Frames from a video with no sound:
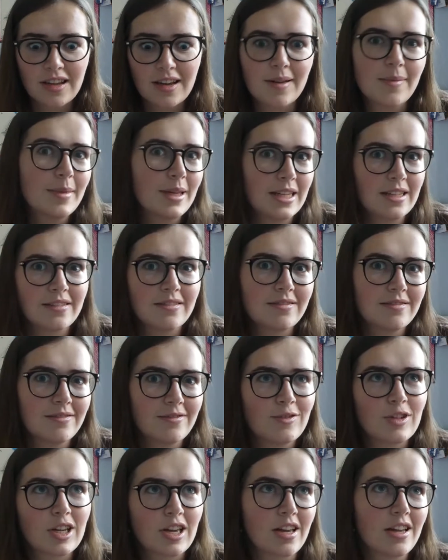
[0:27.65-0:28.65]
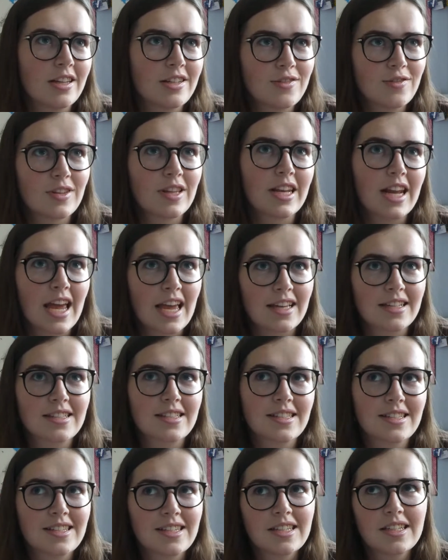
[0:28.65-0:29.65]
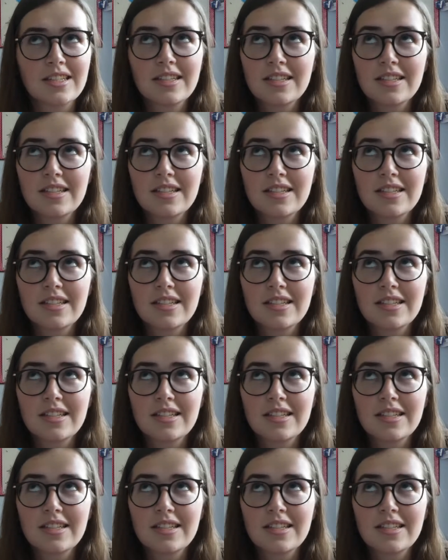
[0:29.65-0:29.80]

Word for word: I mean, for good for the next